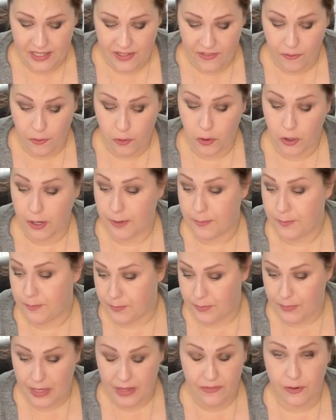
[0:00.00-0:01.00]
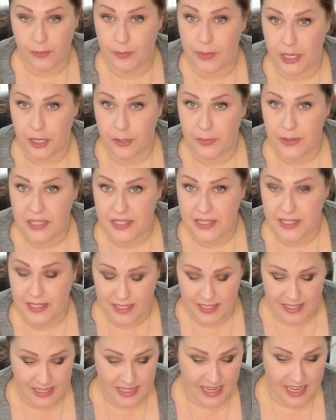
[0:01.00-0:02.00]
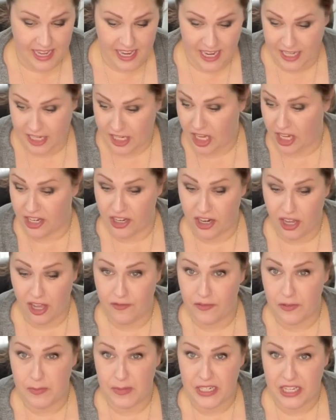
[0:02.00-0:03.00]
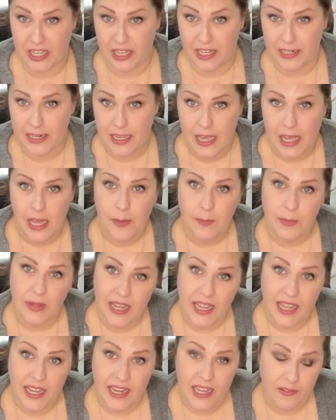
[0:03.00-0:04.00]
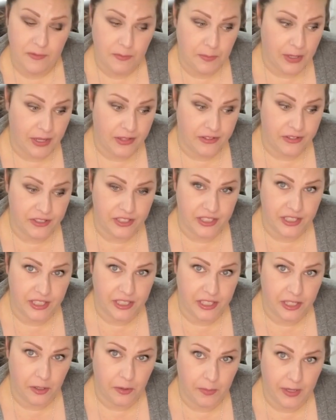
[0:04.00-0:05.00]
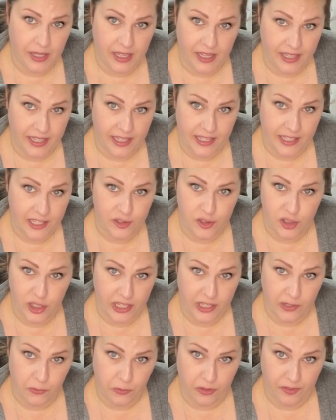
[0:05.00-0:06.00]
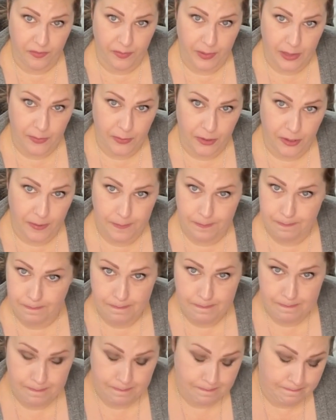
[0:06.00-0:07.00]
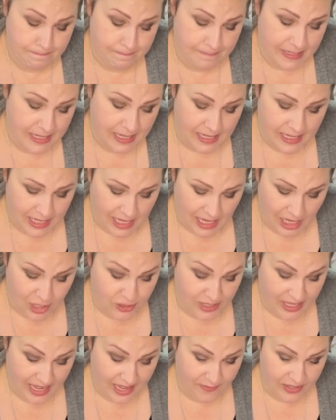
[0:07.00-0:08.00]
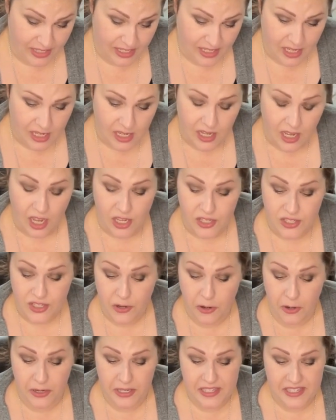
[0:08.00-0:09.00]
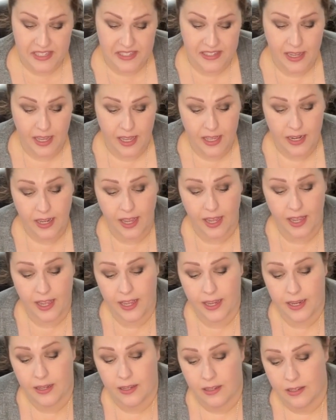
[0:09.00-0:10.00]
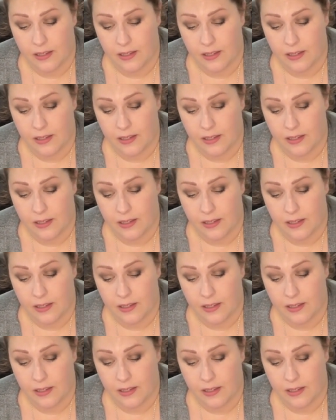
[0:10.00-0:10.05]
for bigger pieces and cut it off and be done. But I haven't bothered to go buy a giant roll of paper. I just haven't. So instead I